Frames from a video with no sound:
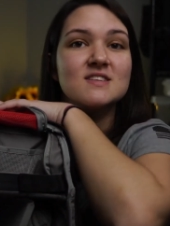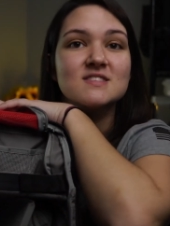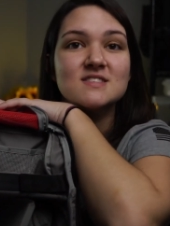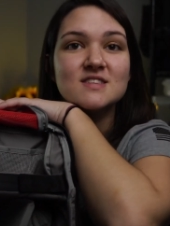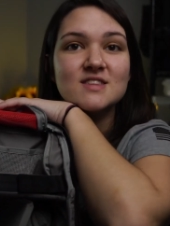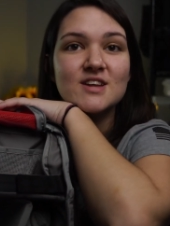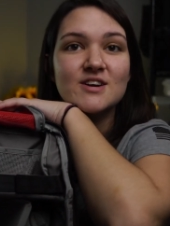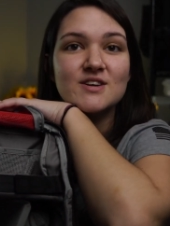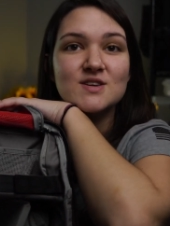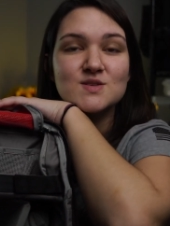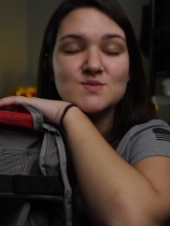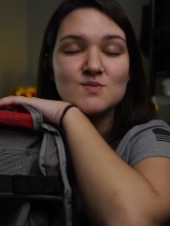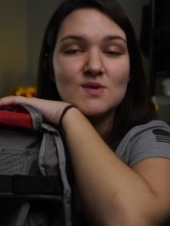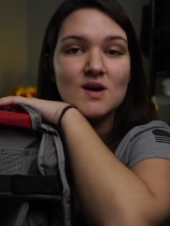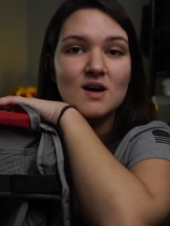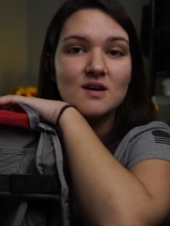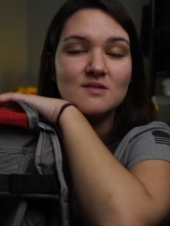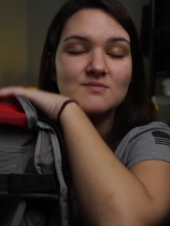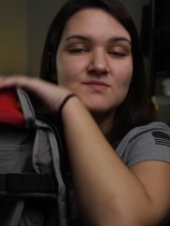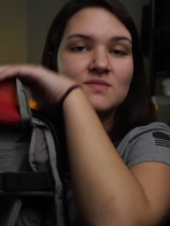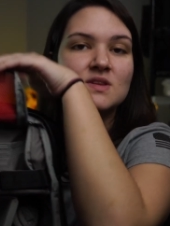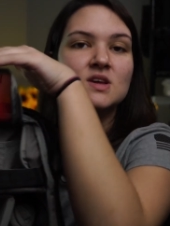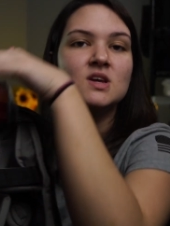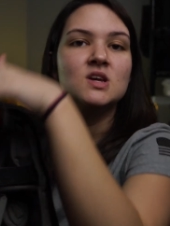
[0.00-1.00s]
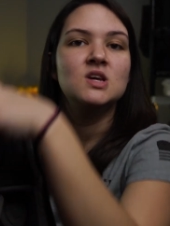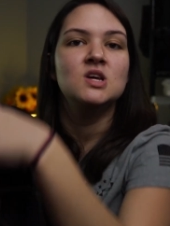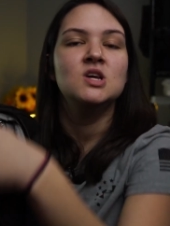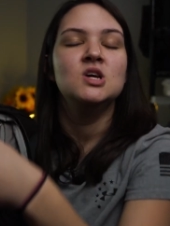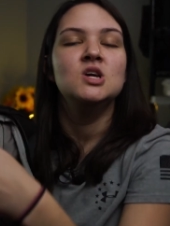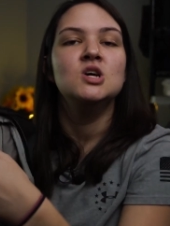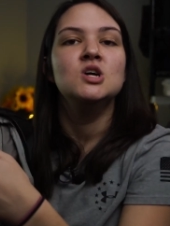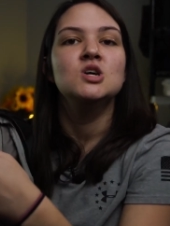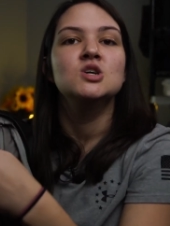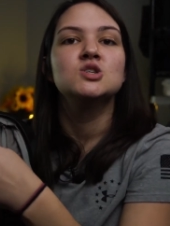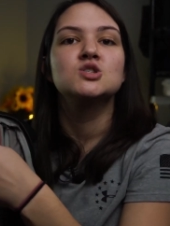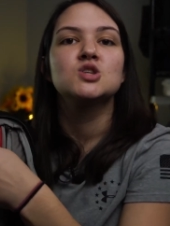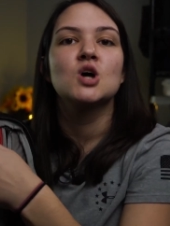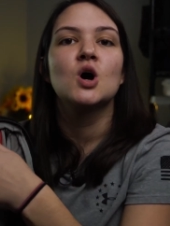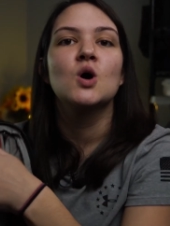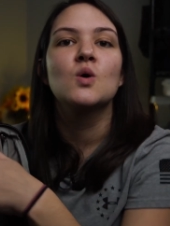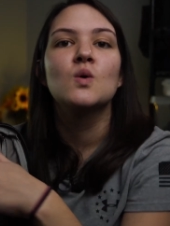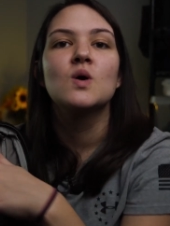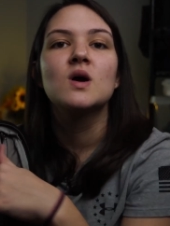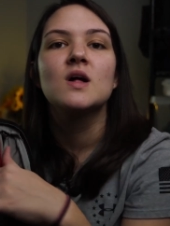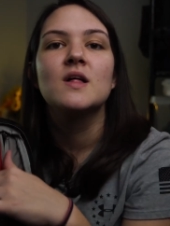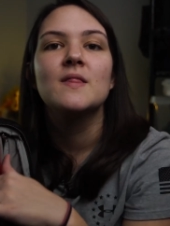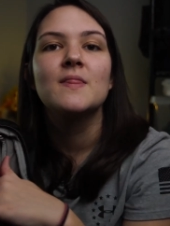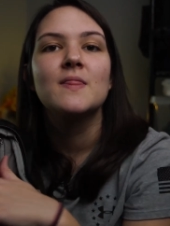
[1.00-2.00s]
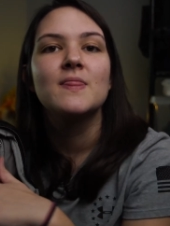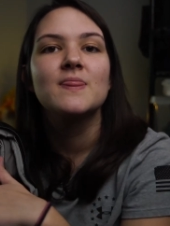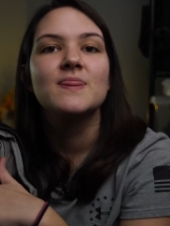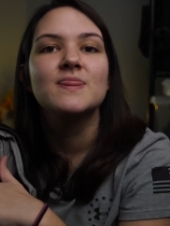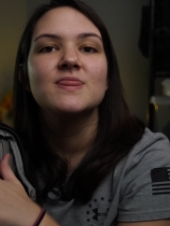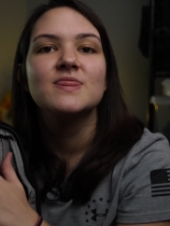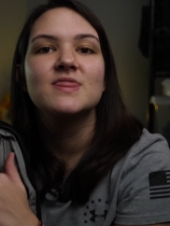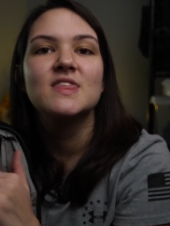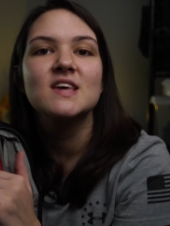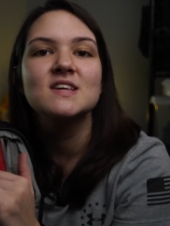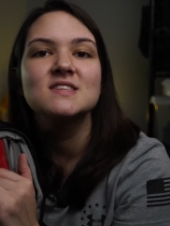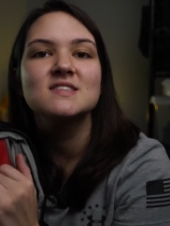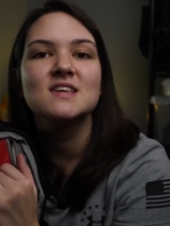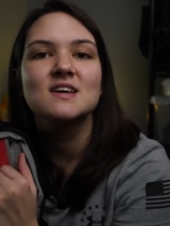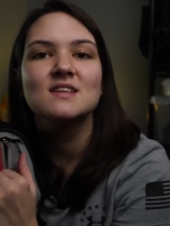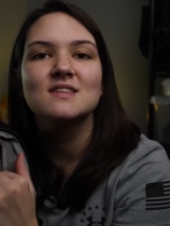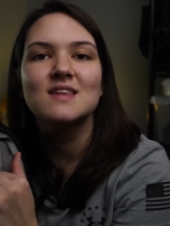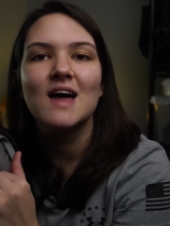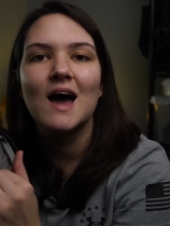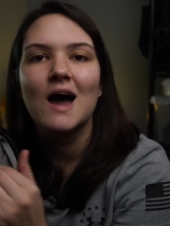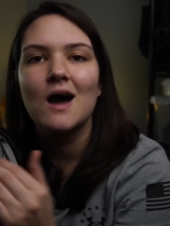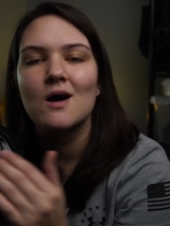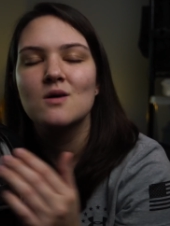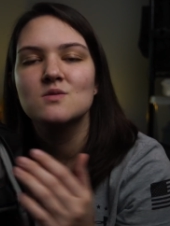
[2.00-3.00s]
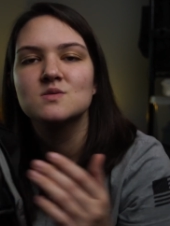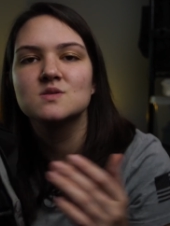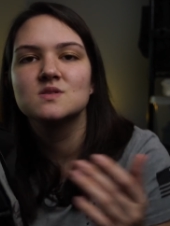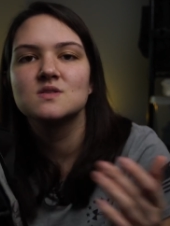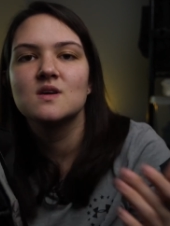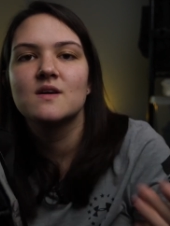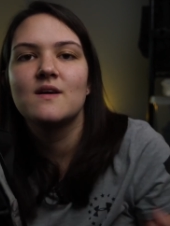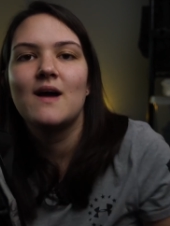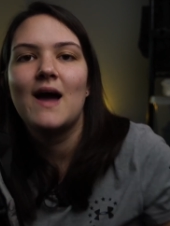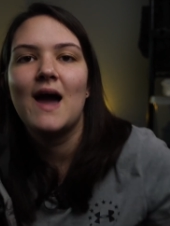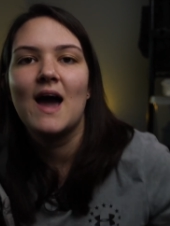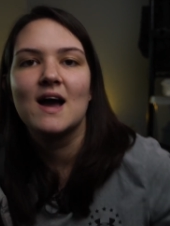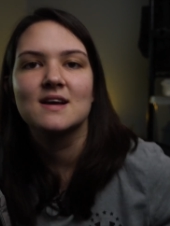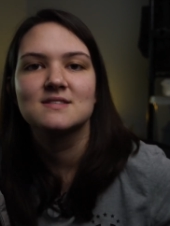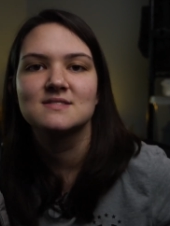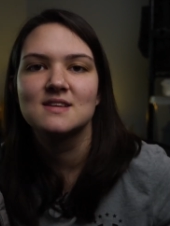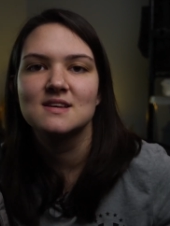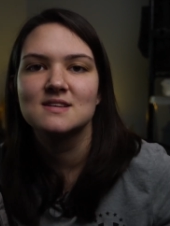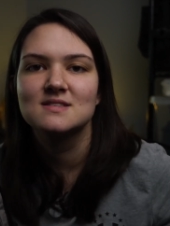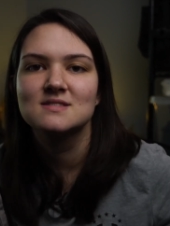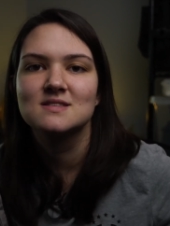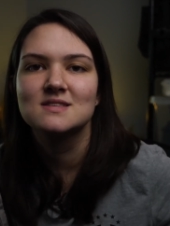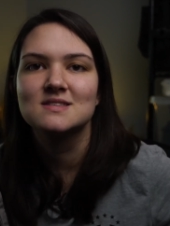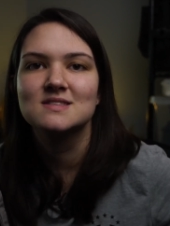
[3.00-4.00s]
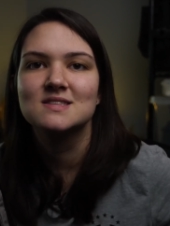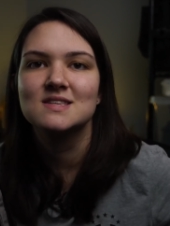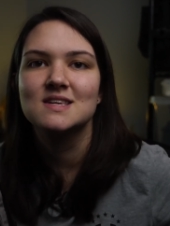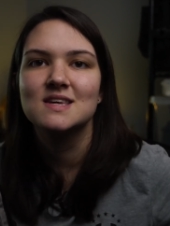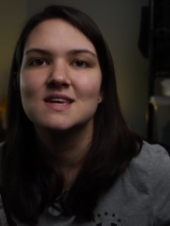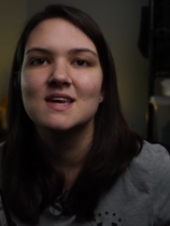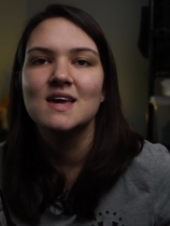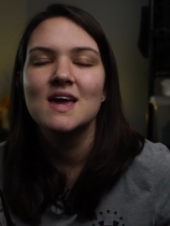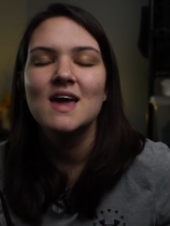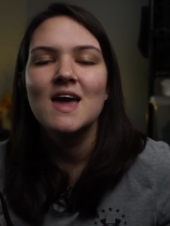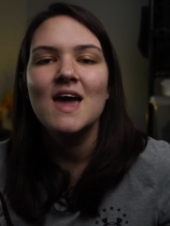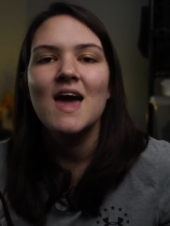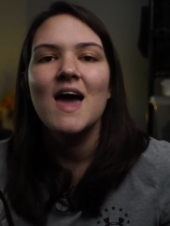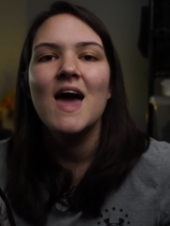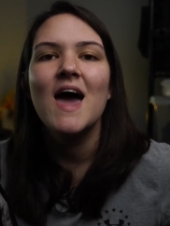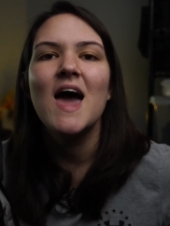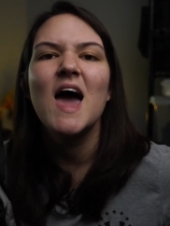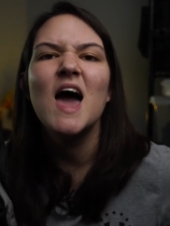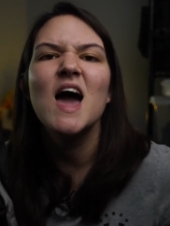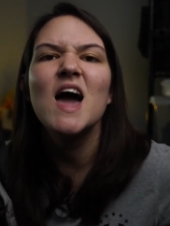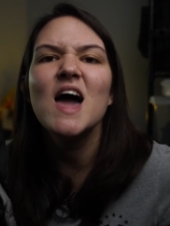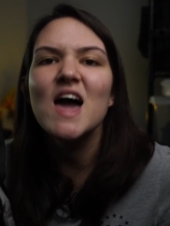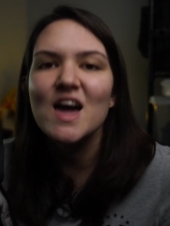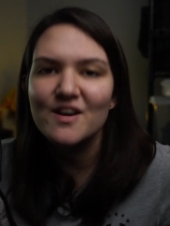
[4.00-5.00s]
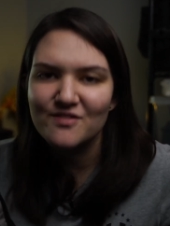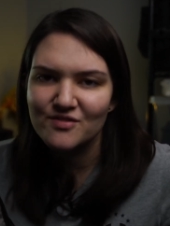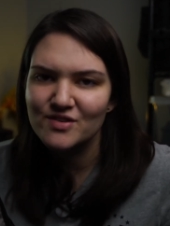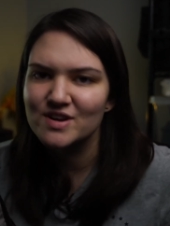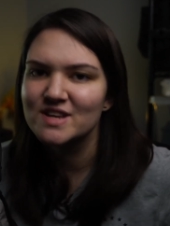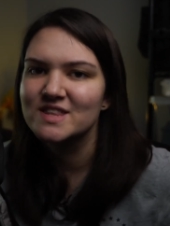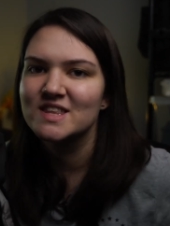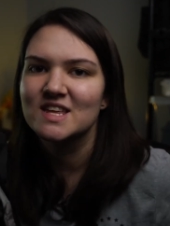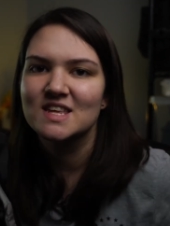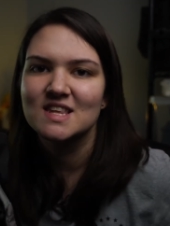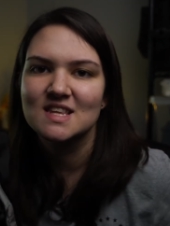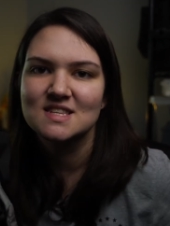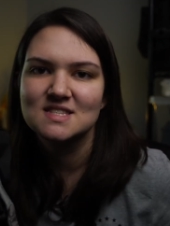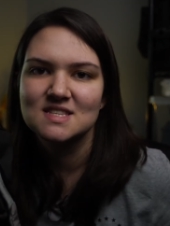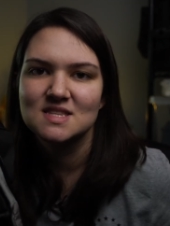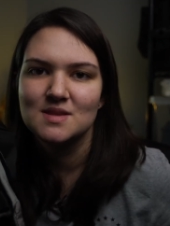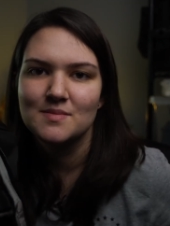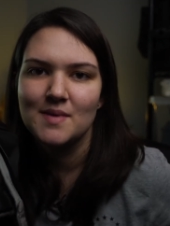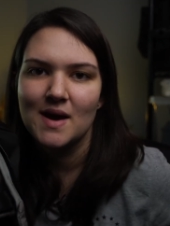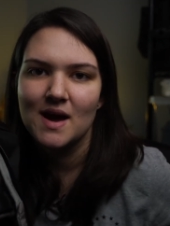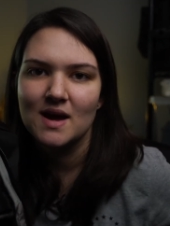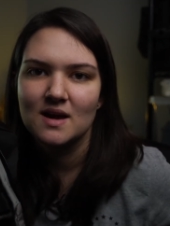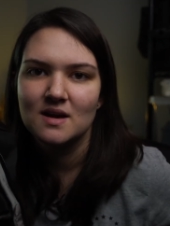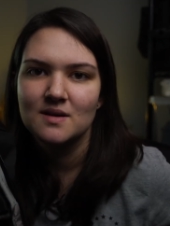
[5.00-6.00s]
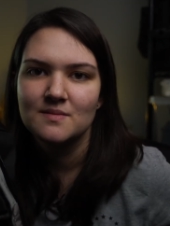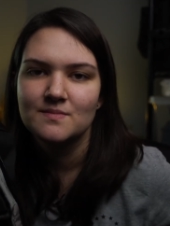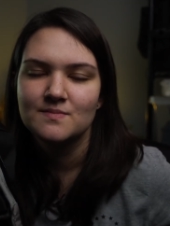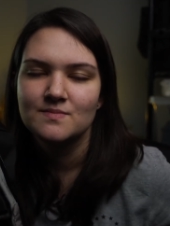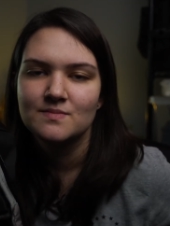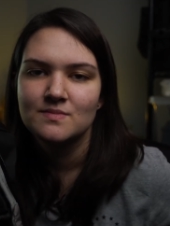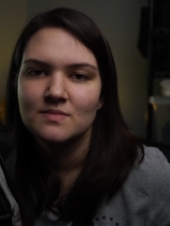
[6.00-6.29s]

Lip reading: is in there as well. So this allows access to see everything that's in the bag.